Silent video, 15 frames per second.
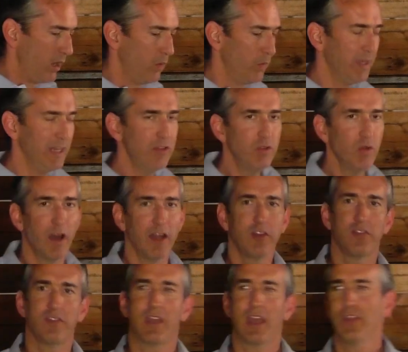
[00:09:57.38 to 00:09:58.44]
We need to
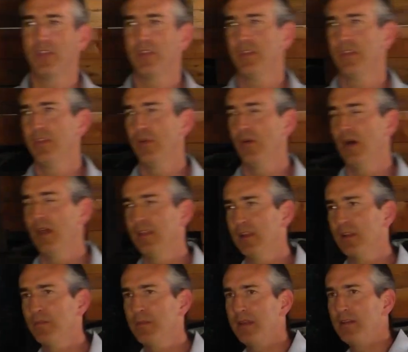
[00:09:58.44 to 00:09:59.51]
understand a
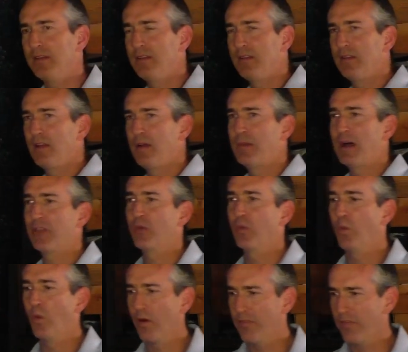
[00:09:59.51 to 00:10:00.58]
little bit about the
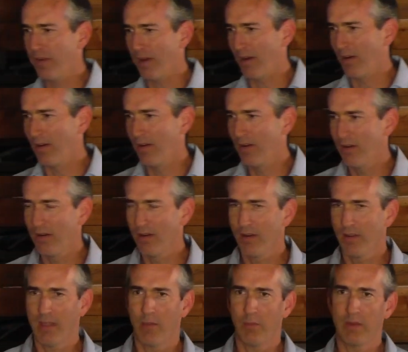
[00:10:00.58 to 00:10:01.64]
warfare
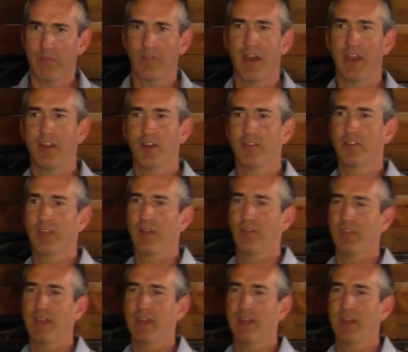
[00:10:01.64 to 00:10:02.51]
that we find ourselves